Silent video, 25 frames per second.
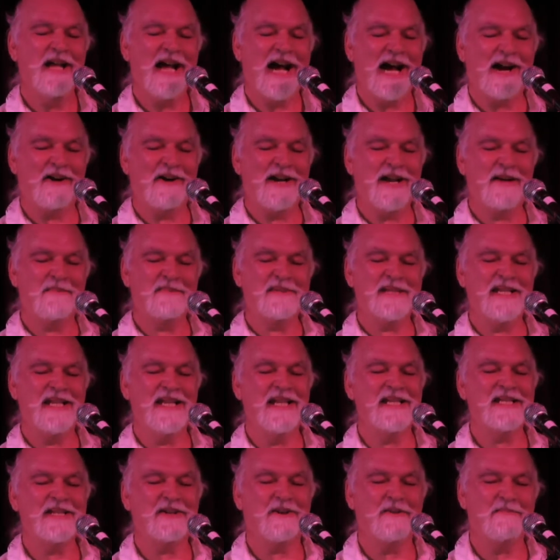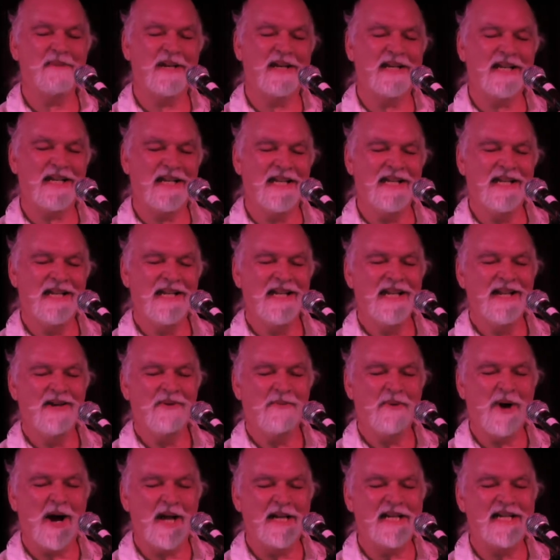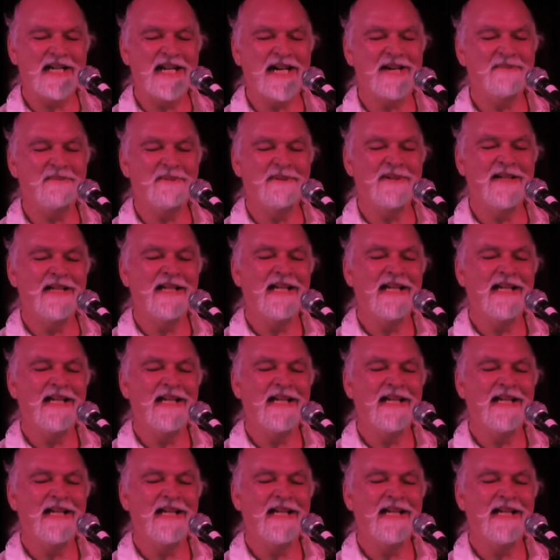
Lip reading: hurry-ups here, so I better wind it up.